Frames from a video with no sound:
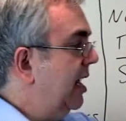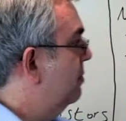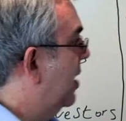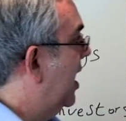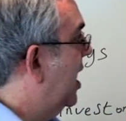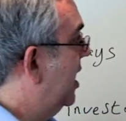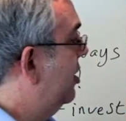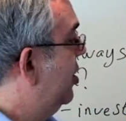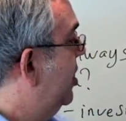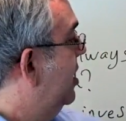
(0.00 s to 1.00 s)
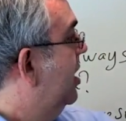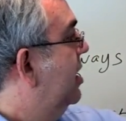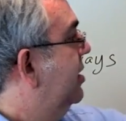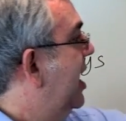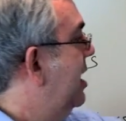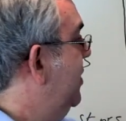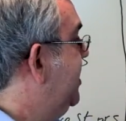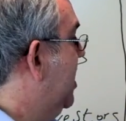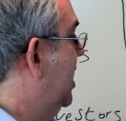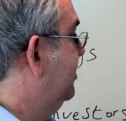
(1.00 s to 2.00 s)
10 by 100, then we
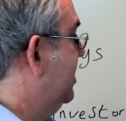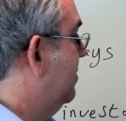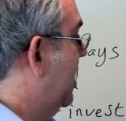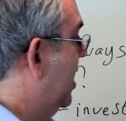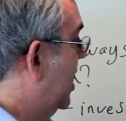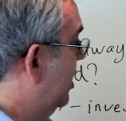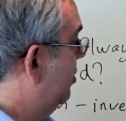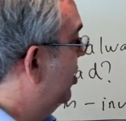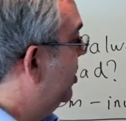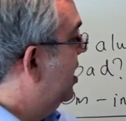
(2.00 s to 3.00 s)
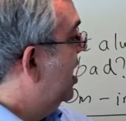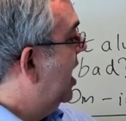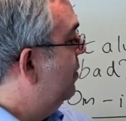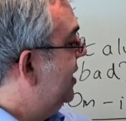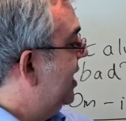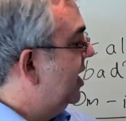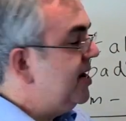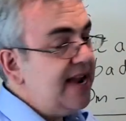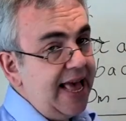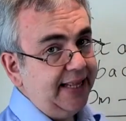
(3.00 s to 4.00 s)
times it by 100, and we get a
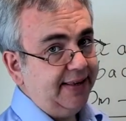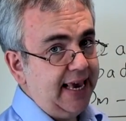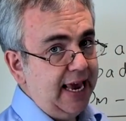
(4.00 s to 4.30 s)
net